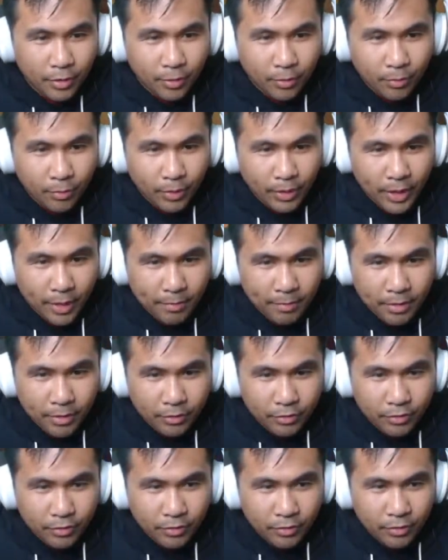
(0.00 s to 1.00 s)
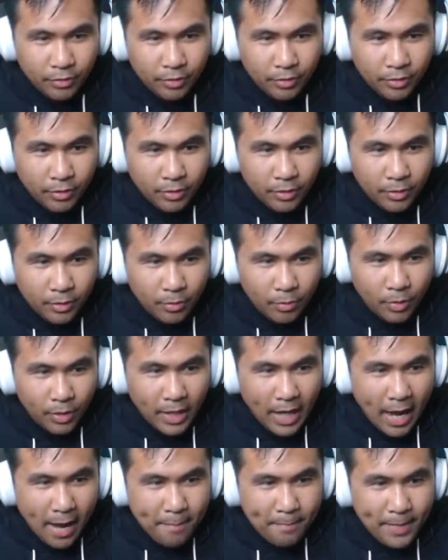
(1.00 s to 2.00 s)
What I miss? What
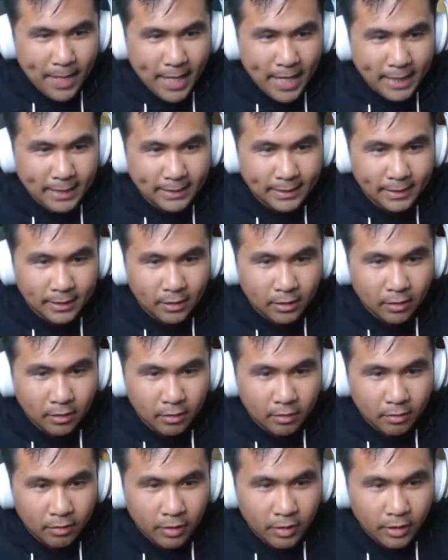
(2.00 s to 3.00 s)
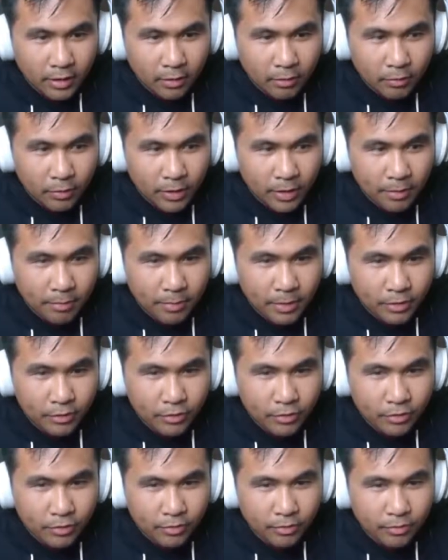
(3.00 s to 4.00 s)
I miss? What I miss?
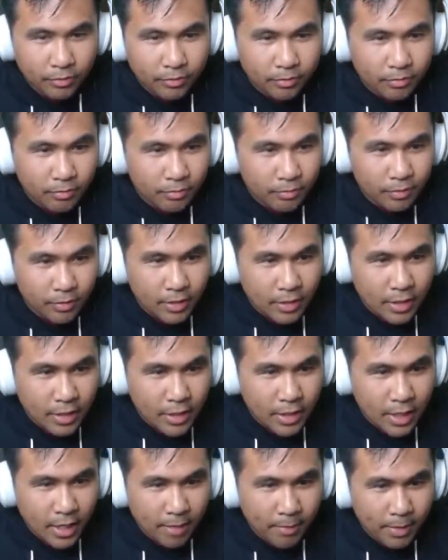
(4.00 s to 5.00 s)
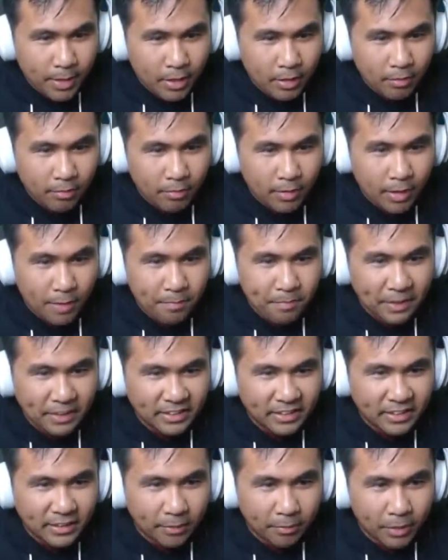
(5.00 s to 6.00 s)
Damn it. I
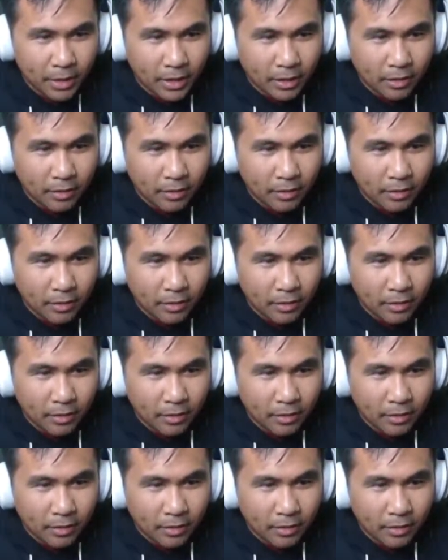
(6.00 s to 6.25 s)
missed something.